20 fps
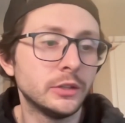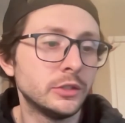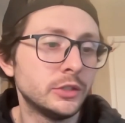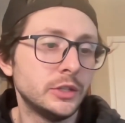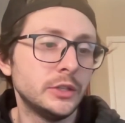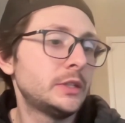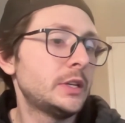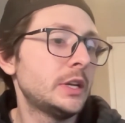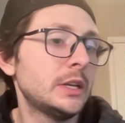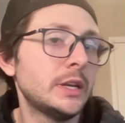
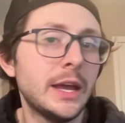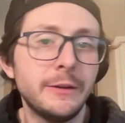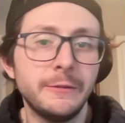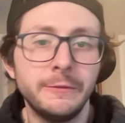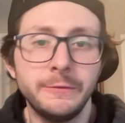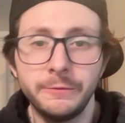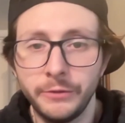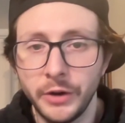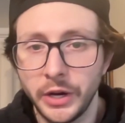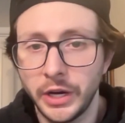She's sitting at
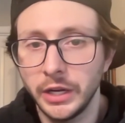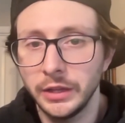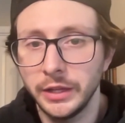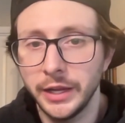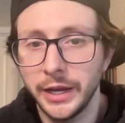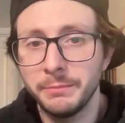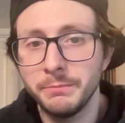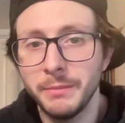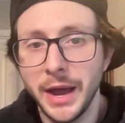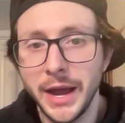freaking
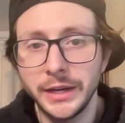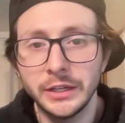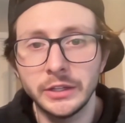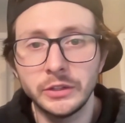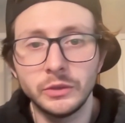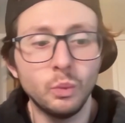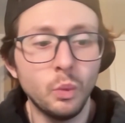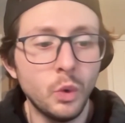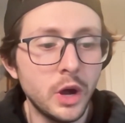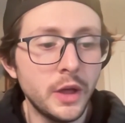like minus
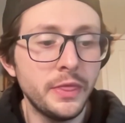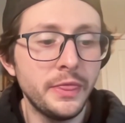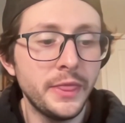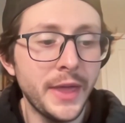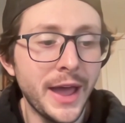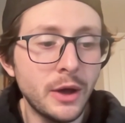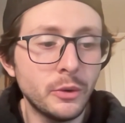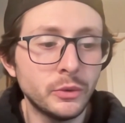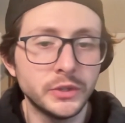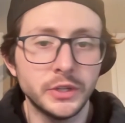
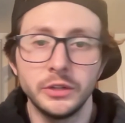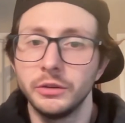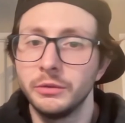1,000